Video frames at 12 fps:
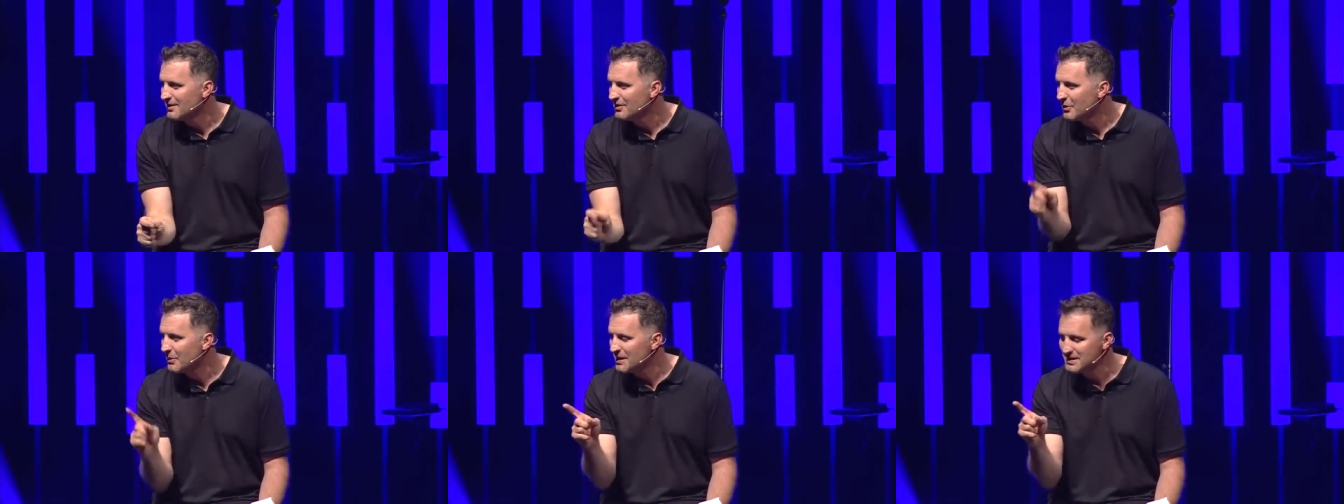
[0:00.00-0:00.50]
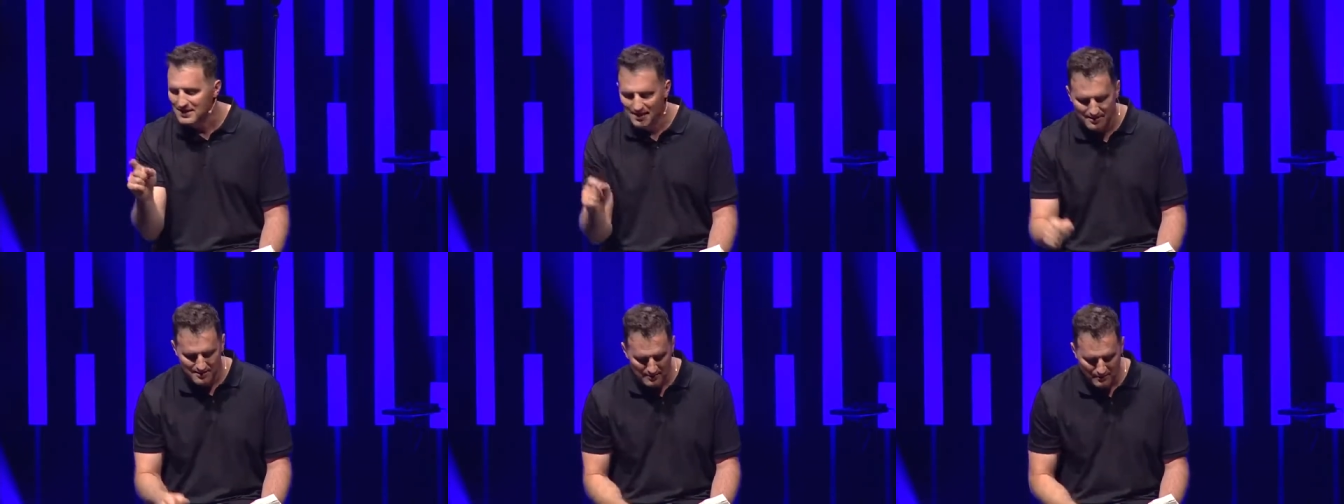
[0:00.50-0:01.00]
Look what he
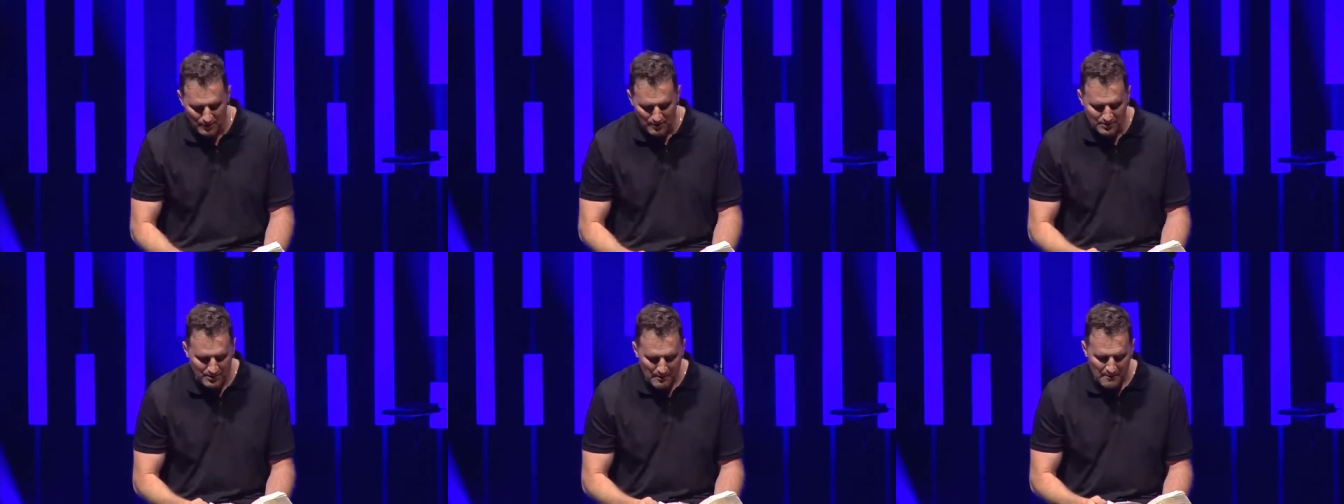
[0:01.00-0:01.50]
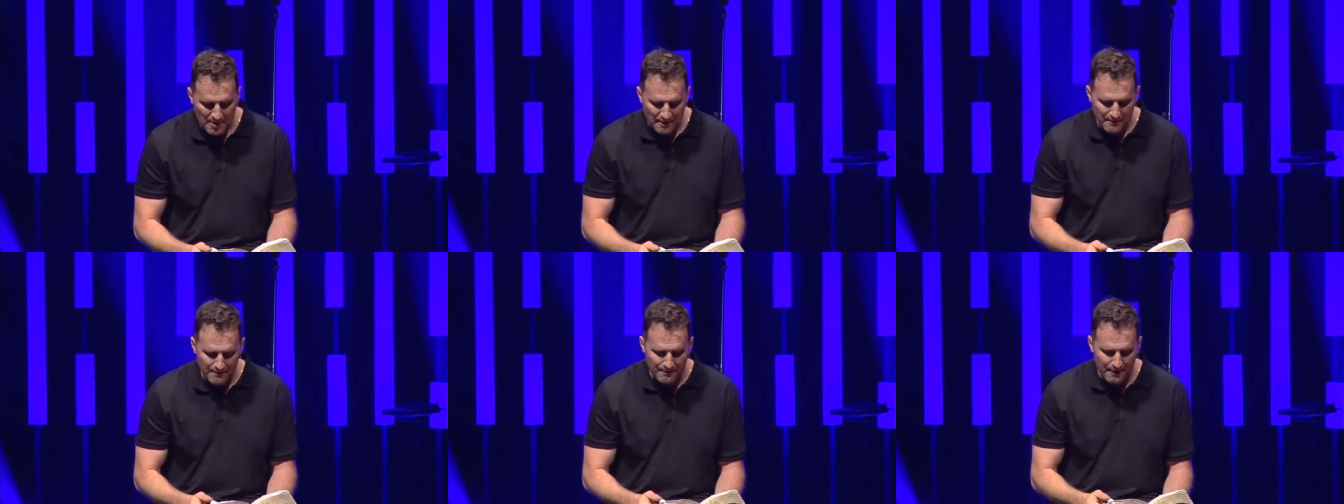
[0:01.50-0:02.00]
says. Verse
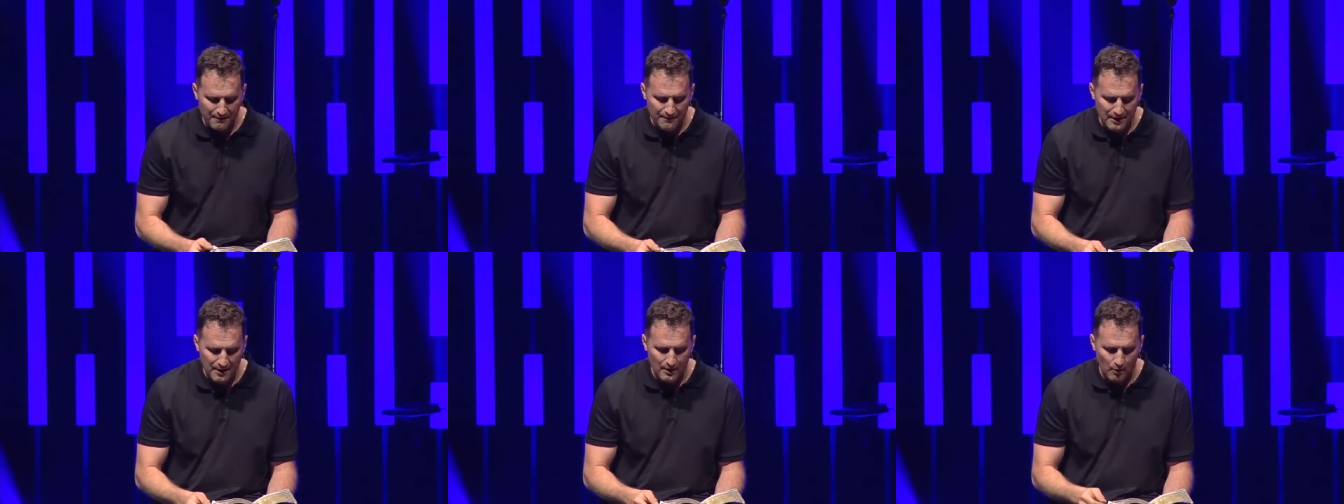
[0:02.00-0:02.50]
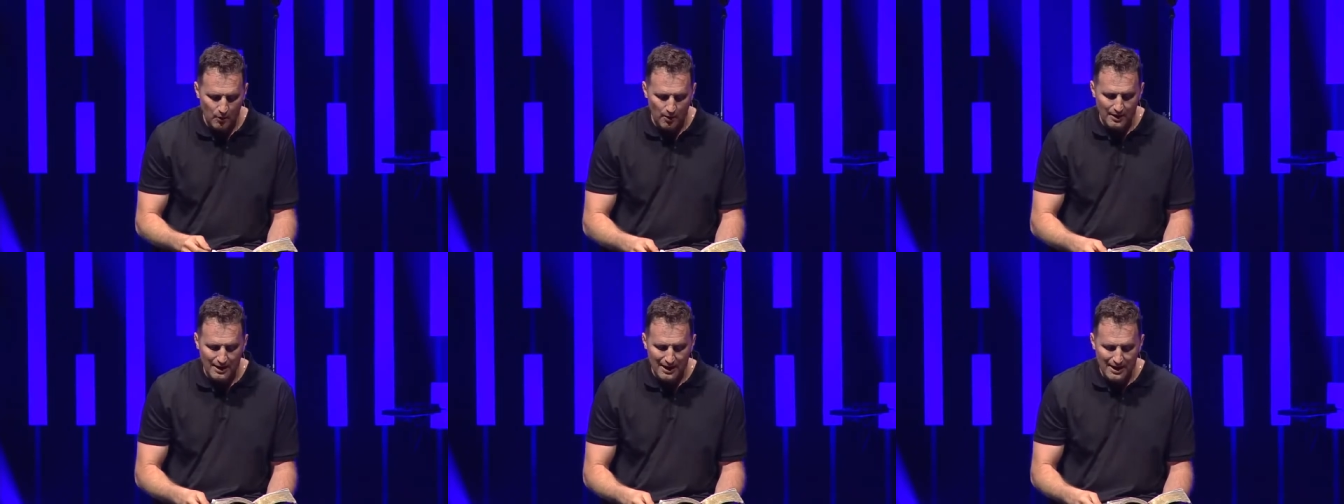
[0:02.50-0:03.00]

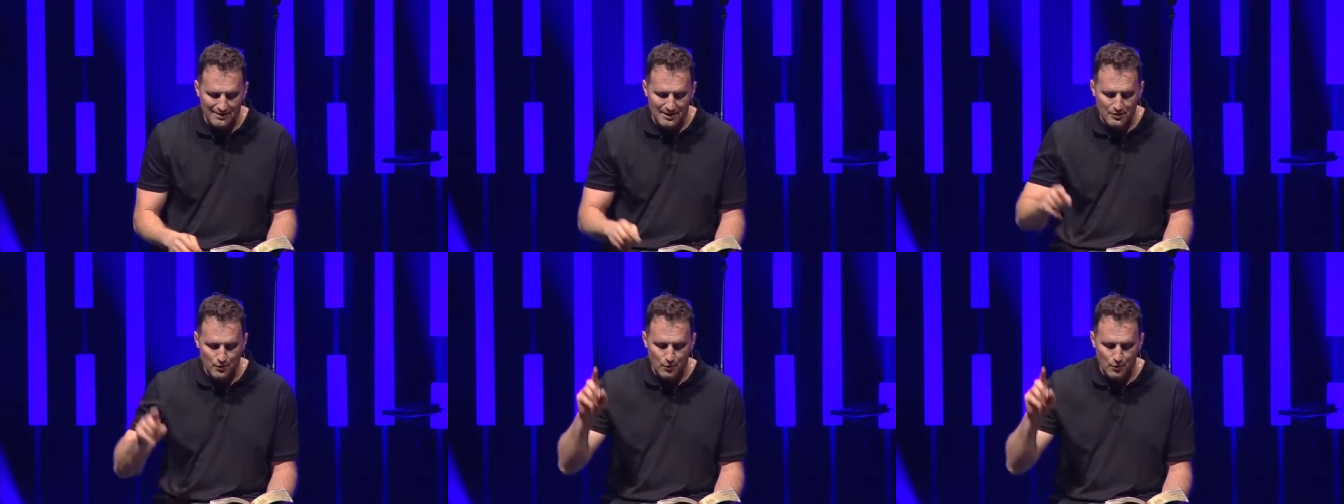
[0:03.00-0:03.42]
51 says,